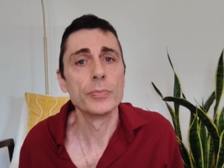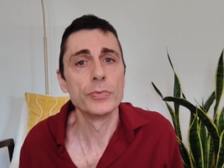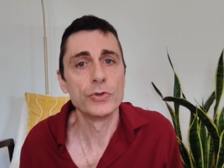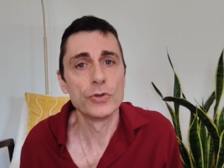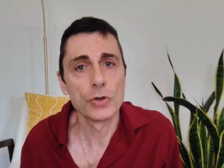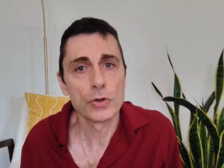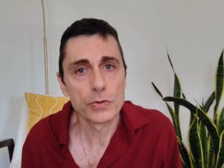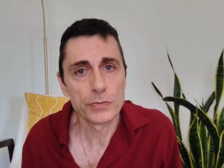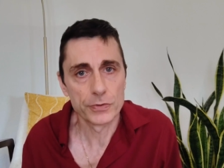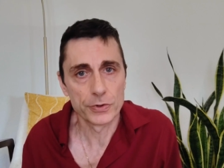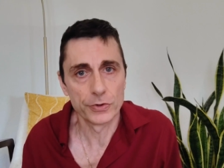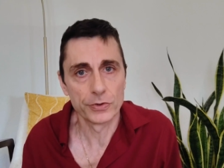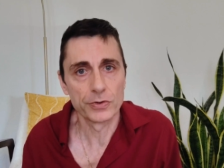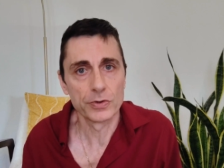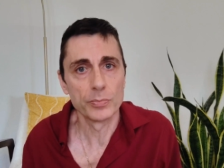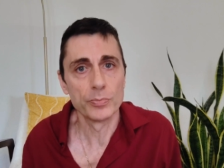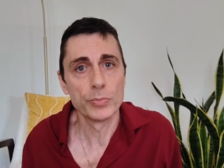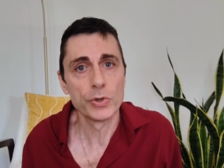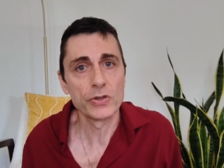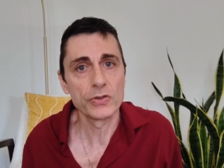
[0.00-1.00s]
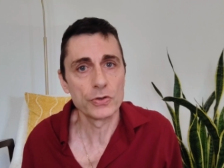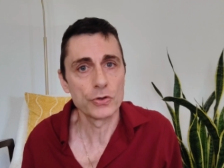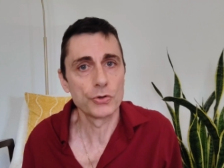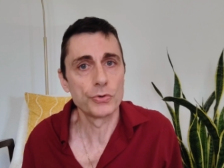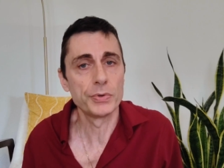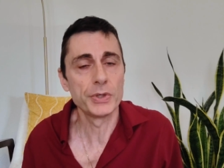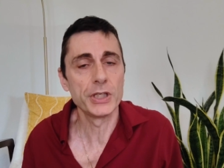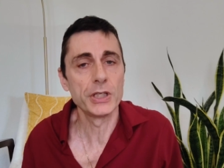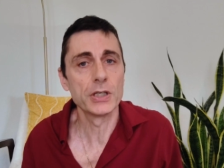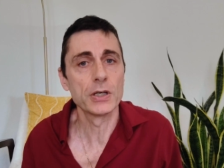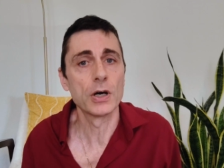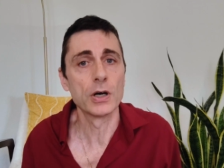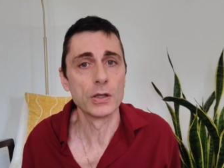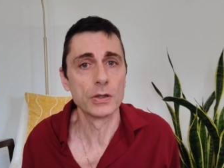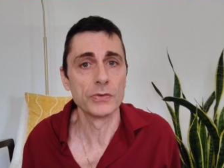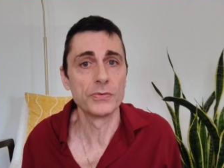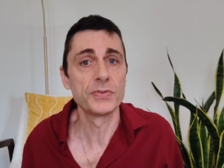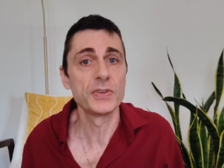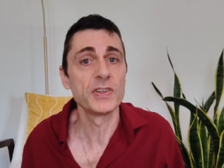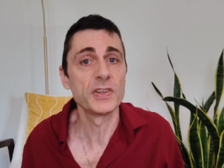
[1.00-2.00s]
observers must agree
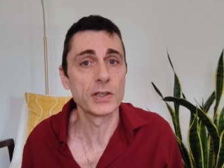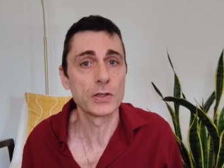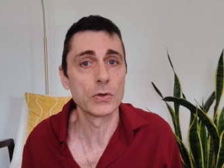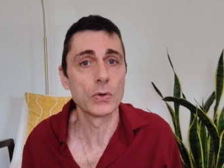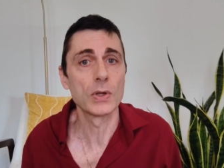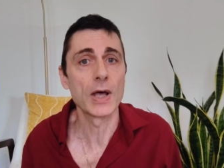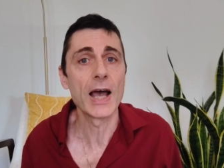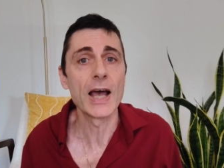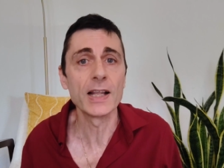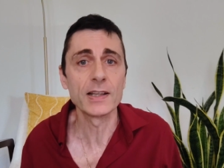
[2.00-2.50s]
on physical